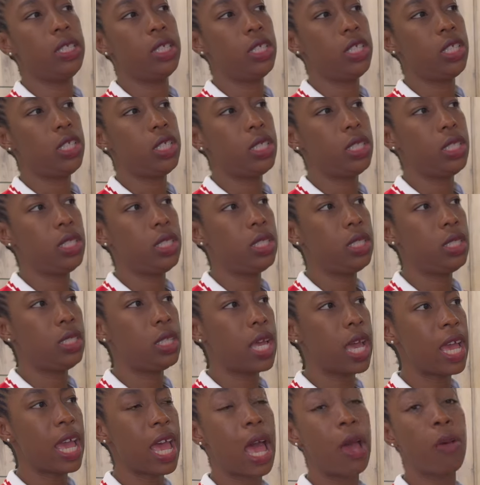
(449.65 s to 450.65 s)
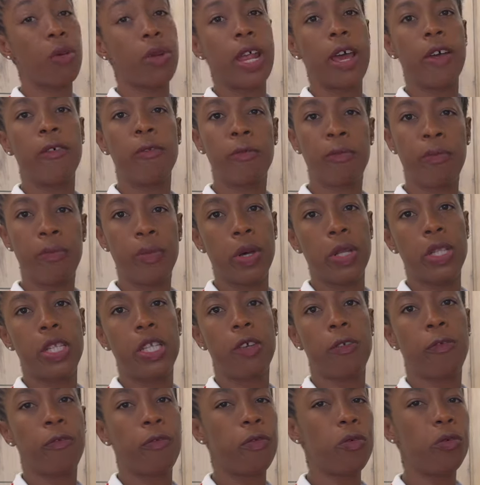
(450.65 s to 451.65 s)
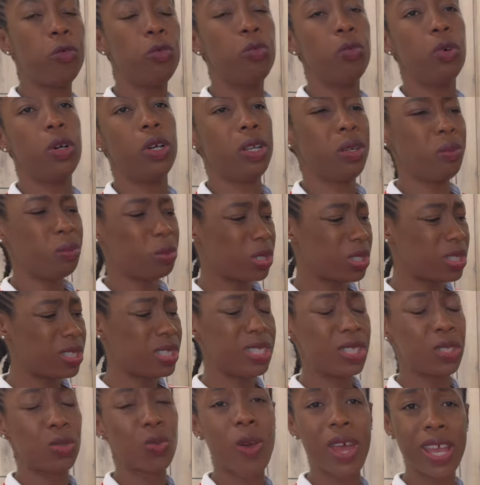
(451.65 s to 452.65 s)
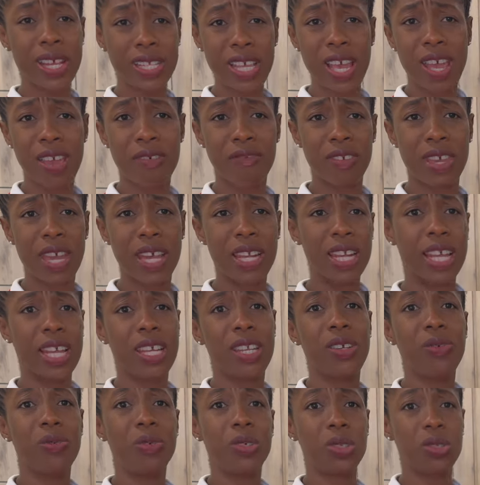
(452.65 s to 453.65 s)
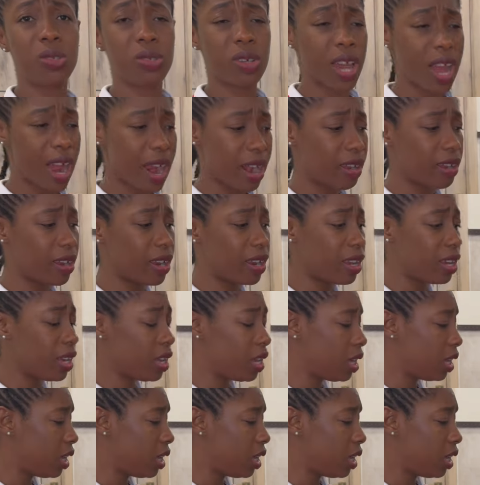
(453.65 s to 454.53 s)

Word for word: She's, I, I would have bought a full one, but it's quite heavy and I didn't want to carry